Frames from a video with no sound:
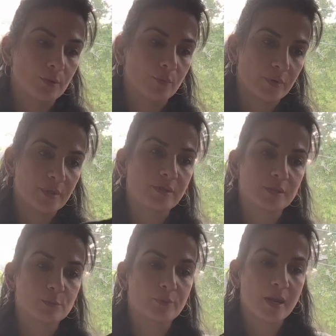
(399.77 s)
within
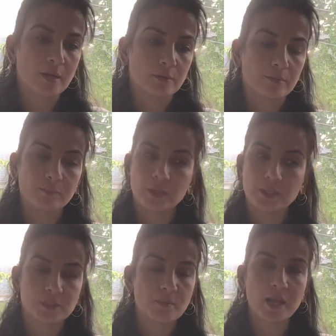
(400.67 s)
this brand.
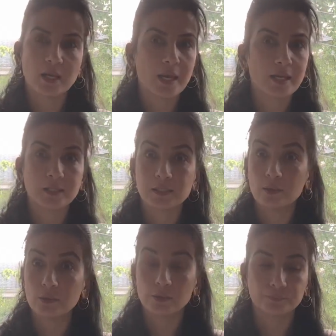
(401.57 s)
Because man, I gotta
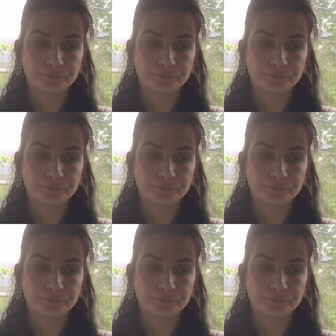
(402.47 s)
tell you,